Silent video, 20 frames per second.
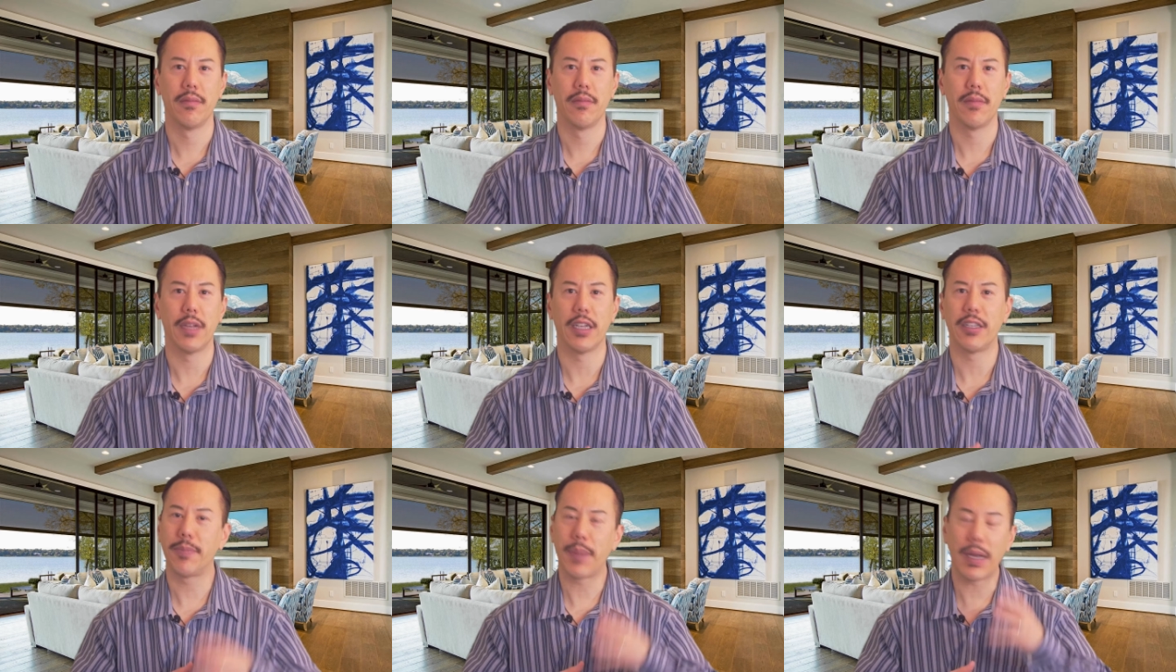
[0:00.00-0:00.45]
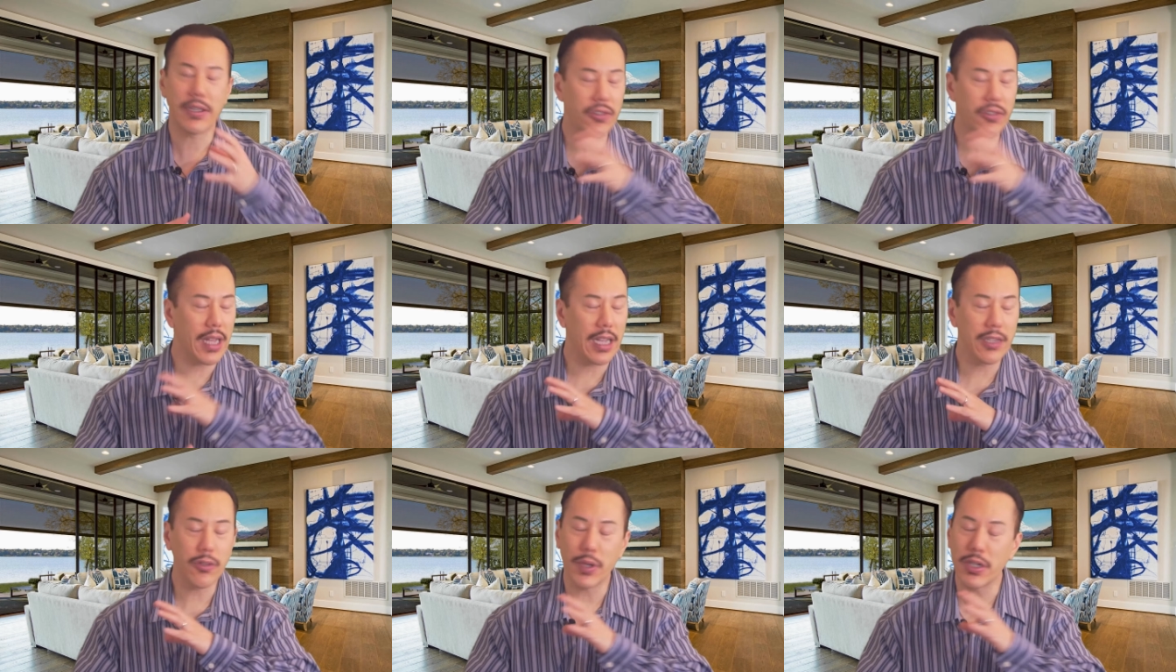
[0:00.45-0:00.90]

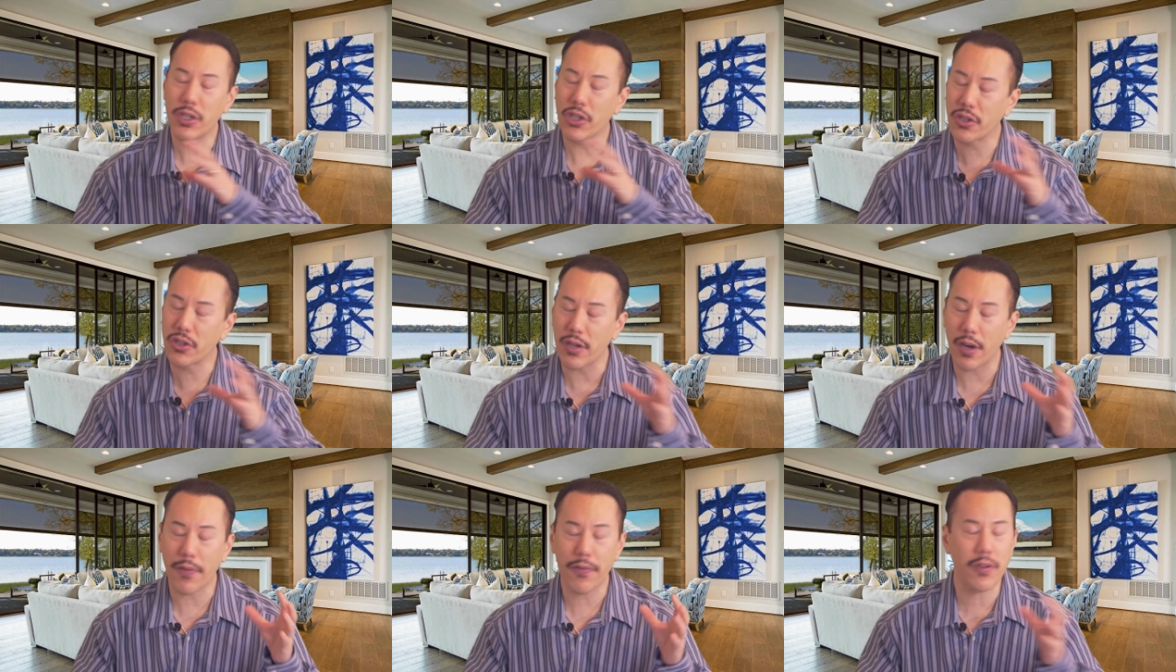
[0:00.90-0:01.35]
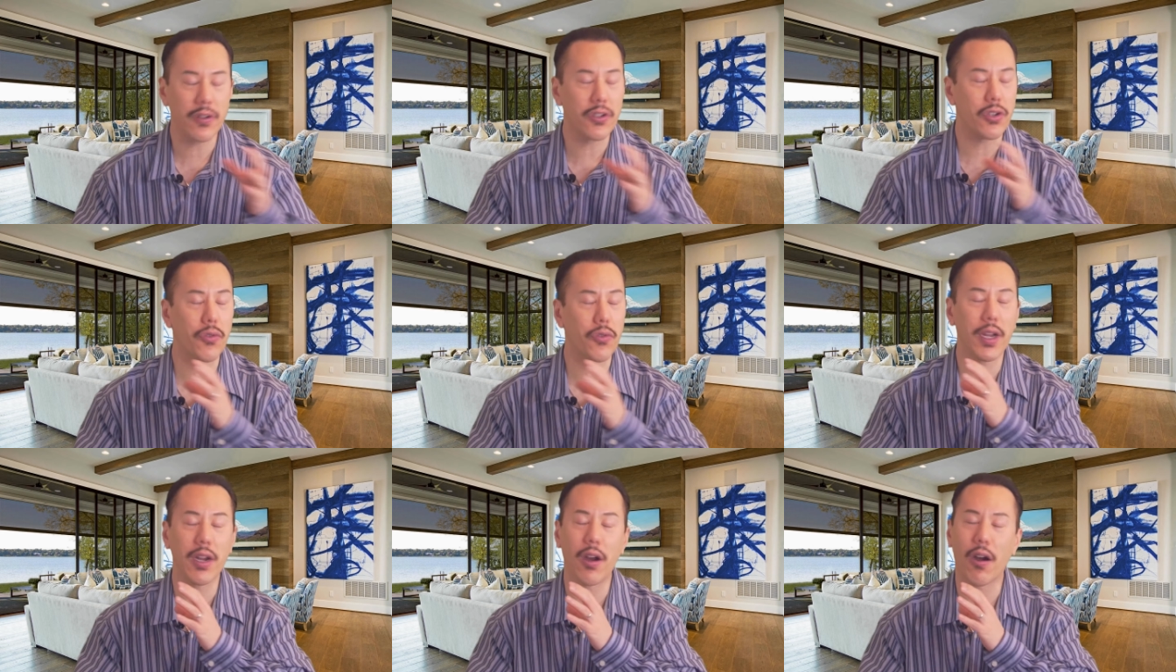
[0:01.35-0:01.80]
especially as we suffer
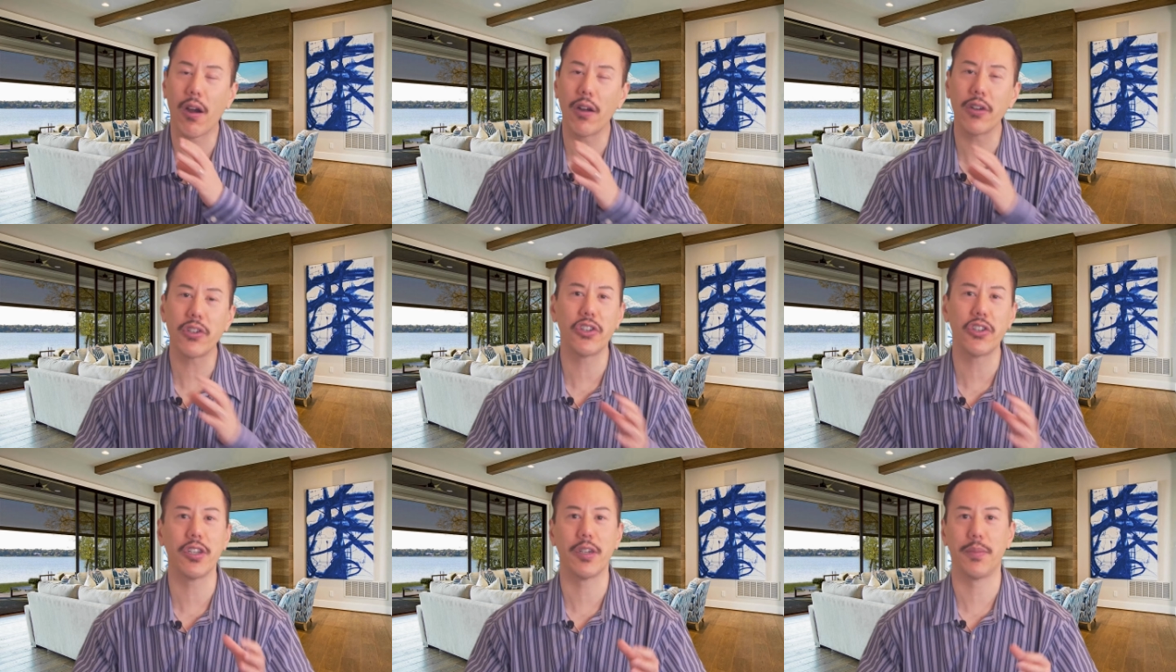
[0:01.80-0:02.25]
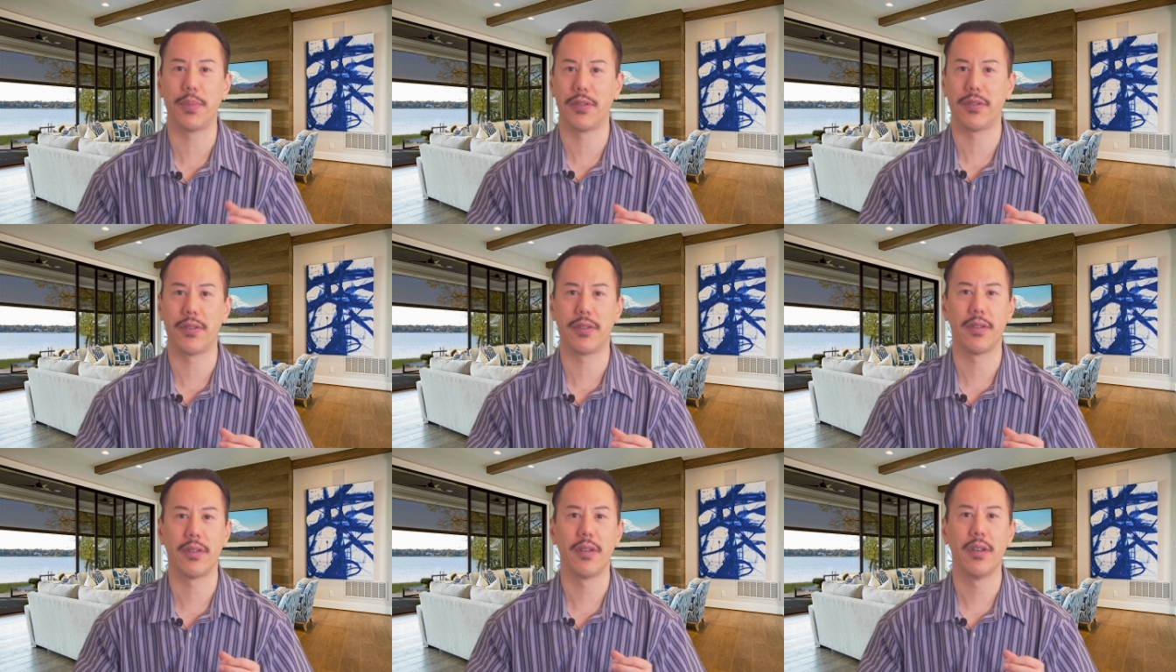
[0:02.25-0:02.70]
during
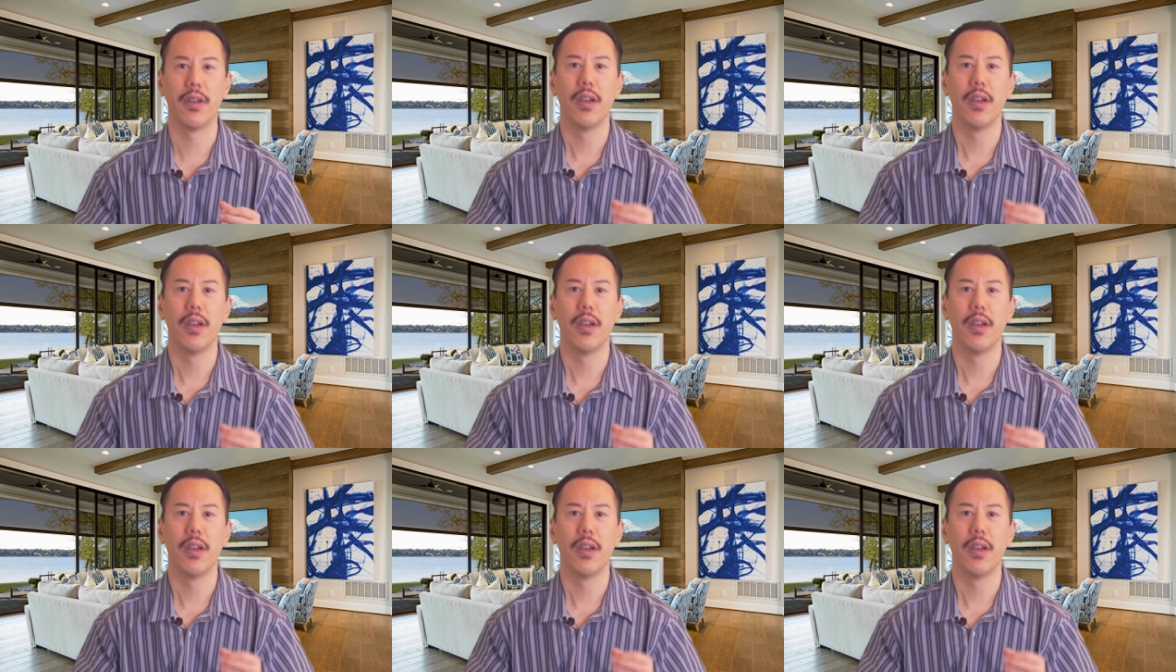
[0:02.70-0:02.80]
hardships,